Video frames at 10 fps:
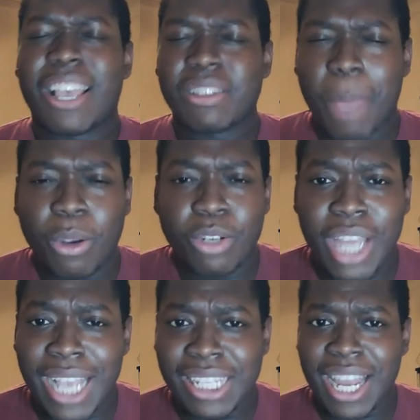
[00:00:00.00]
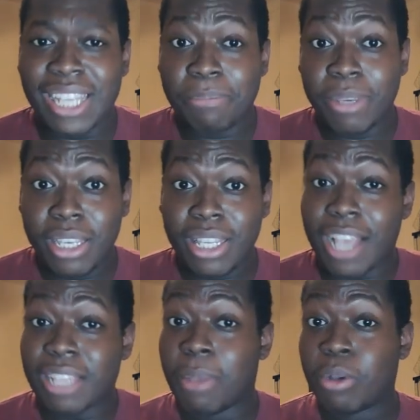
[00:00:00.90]
Michael Jackson at his peak.
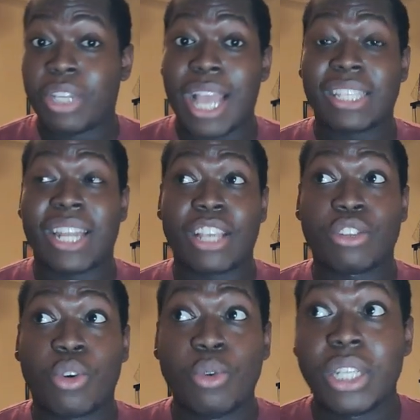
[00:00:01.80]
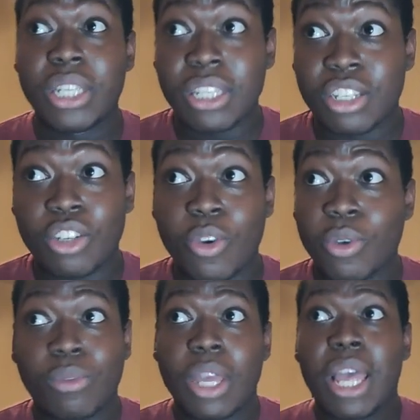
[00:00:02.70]
That's Michael Jackson at his coolest, you
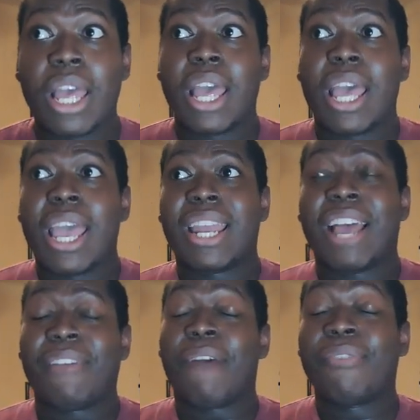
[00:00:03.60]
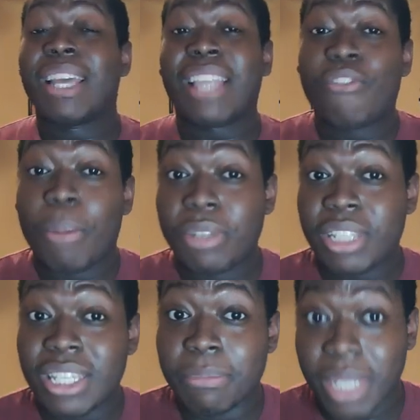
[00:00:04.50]
know. And I feel like that
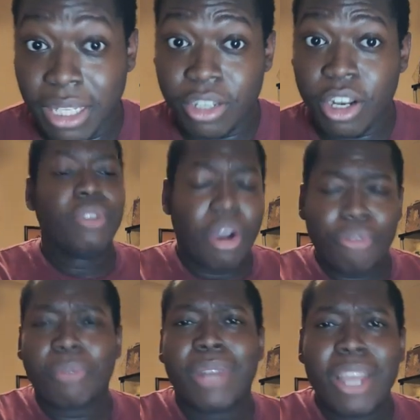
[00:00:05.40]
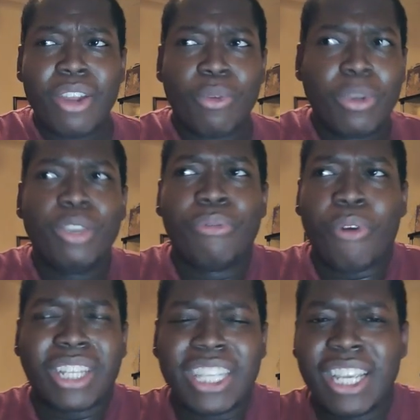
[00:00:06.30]
represents me, you know. You know, from then on, when you're
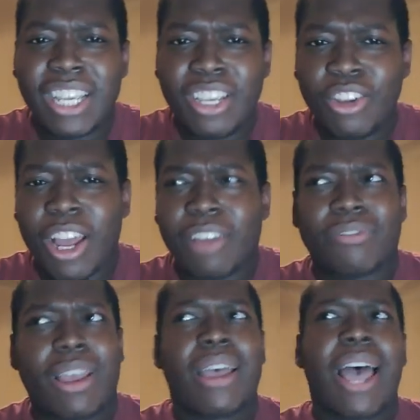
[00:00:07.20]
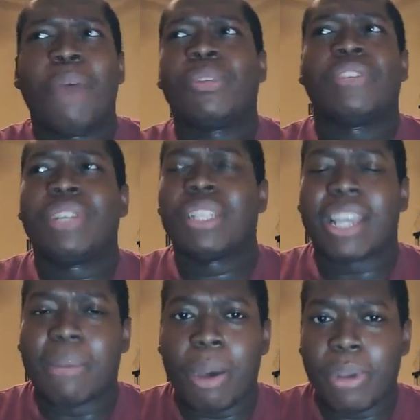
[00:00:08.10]
14, you know, I wasn't really
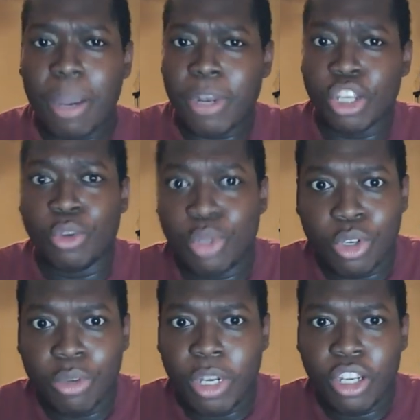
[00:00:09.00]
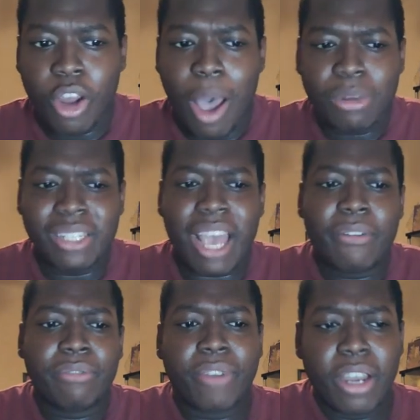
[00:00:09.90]
thinking about becoming a YouTuber. You know, I was just
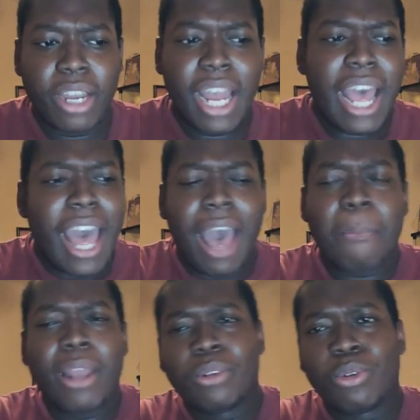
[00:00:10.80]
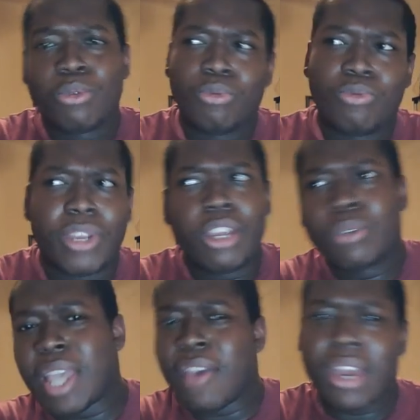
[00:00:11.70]
having fun. I made little
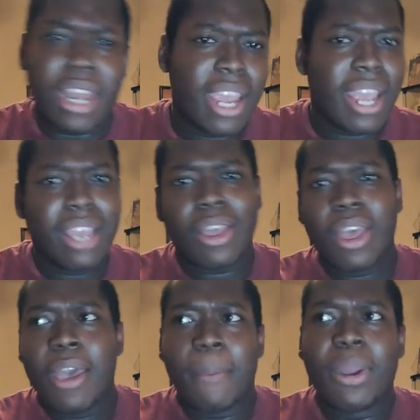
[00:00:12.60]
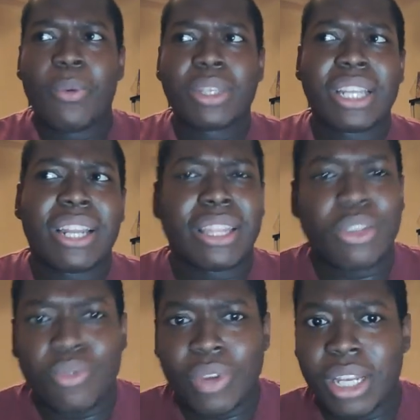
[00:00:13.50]
videos here and there, but it wasn't
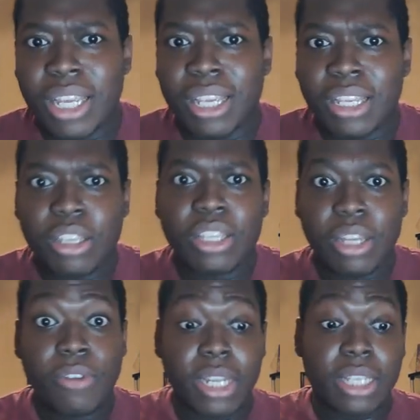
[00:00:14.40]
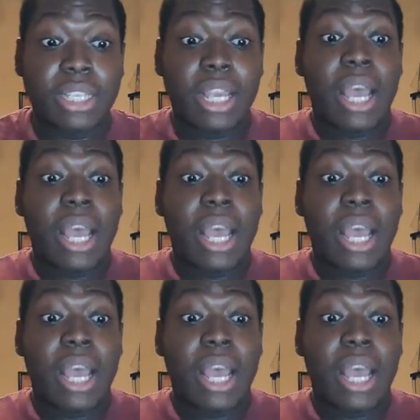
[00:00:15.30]
nothing really serious.